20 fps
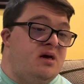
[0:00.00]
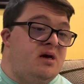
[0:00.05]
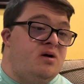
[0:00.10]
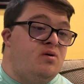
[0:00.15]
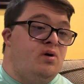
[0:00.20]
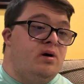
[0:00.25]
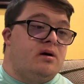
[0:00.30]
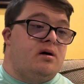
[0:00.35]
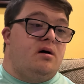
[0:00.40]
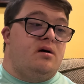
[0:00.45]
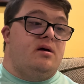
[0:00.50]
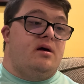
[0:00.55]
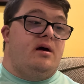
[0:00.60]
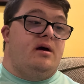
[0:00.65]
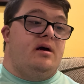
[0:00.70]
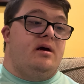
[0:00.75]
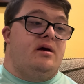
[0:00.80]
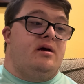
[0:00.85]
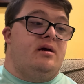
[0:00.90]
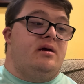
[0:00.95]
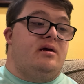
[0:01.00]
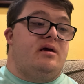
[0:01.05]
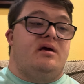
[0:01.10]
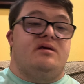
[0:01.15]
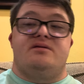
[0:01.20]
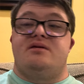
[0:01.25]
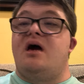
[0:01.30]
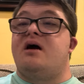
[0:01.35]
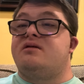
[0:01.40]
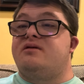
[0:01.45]
We got a
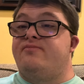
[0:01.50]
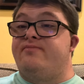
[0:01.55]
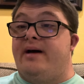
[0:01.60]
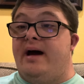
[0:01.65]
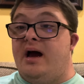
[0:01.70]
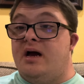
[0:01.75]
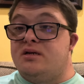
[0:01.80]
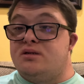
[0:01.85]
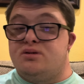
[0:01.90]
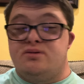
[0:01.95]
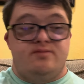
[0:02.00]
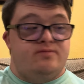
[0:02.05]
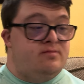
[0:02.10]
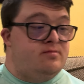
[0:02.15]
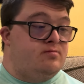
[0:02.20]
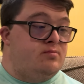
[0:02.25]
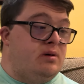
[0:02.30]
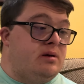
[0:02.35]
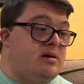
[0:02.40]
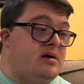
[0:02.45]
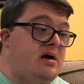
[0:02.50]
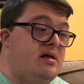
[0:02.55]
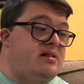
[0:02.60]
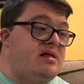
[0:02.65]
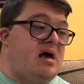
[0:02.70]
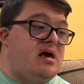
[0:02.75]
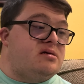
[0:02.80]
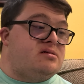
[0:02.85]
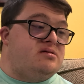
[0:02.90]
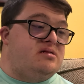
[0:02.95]
tag team match. We got
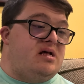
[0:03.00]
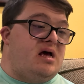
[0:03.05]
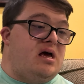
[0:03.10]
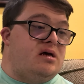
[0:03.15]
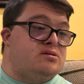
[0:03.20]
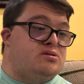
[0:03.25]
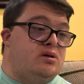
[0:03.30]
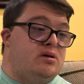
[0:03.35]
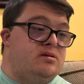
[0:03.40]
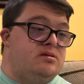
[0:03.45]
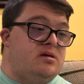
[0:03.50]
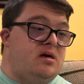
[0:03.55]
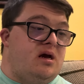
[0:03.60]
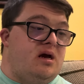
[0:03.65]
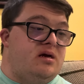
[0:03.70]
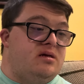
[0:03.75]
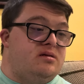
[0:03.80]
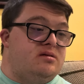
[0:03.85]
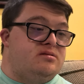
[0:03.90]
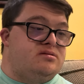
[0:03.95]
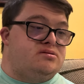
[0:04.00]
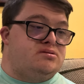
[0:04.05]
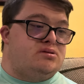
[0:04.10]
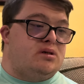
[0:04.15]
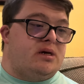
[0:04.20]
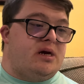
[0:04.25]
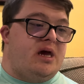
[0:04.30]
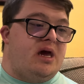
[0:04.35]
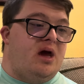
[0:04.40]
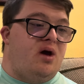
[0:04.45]
Last Lesson and
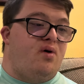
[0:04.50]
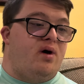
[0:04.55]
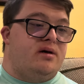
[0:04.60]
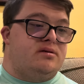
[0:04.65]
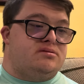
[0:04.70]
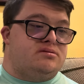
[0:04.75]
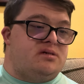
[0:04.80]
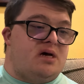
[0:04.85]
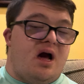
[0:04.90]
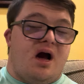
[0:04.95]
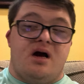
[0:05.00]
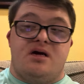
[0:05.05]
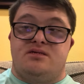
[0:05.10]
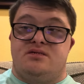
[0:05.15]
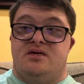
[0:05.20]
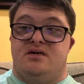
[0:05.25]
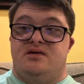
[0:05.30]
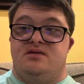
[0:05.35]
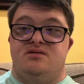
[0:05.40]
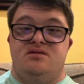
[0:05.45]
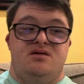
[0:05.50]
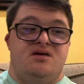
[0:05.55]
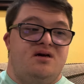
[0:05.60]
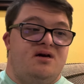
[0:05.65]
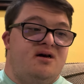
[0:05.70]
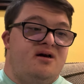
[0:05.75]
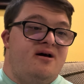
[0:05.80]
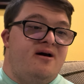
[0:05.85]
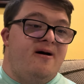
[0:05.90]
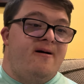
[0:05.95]
Shakira Saxon
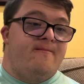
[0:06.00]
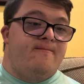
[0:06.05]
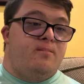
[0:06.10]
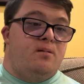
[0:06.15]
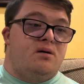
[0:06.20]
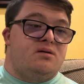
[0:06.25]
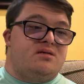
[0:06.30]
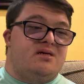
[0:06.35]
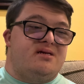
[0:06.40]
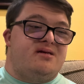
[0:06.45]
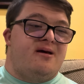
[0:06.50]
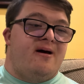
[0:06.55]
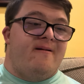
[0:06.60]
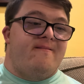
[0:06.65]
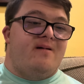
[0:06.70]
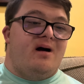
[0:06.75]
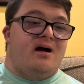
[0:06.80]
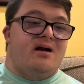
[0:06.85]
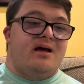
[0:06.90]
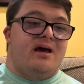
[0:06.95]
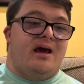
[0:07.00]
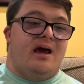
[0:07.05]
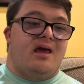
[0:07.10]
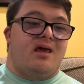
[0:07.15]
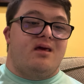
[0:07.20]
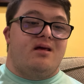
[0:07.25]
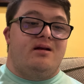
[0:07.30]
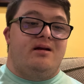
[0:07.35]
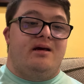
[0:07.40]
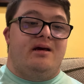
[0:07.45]
versus Fanny
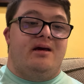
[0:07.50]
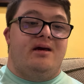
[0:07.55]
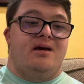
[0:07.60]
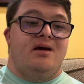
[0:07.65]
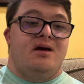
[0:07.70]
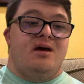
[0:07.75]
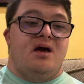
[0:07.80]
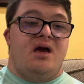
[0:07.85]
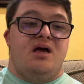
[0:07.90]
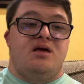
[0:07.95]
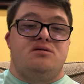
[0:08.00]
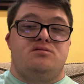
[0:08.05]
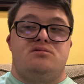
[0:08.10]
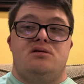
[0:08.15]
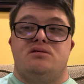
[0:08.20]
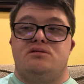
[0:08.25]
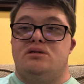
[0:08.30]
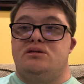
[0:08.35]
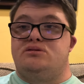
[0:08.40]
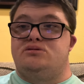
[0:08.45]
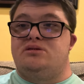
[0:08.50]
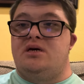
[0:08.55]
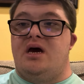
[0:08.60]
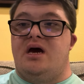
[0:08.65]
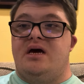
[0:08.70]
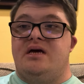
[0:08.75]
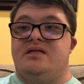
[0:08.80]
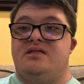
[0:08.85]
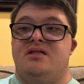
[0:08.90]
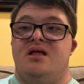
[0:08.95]
Henley and Sister
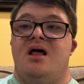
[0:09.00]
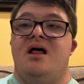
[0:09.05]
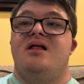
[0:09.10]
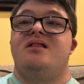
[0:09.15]
Zen.